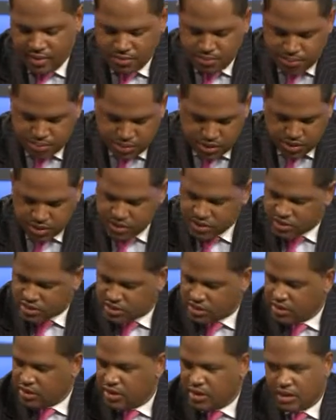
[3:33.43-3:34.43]
up
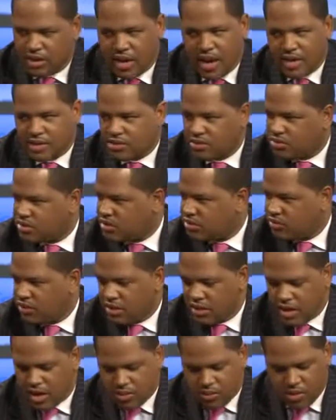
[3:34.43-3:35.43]
books, national
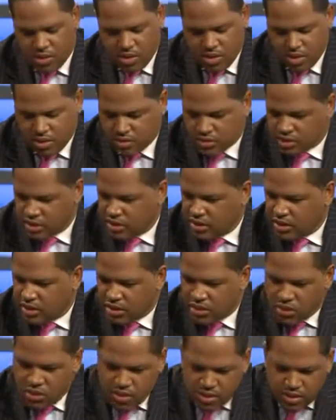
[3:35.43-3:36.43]
TV networks,
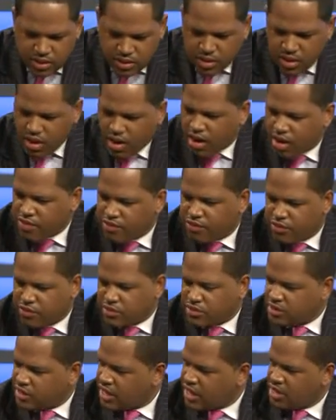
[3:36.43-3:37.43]
going into
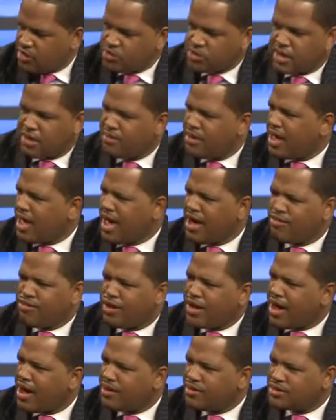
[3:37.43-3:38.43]
Hartford. Today he was at my
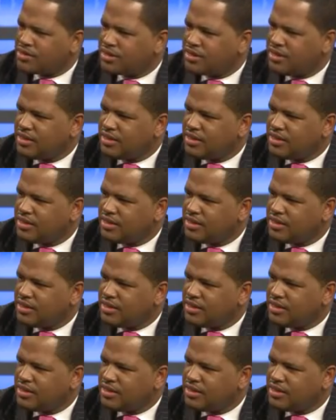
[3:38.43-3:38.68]
halfway house.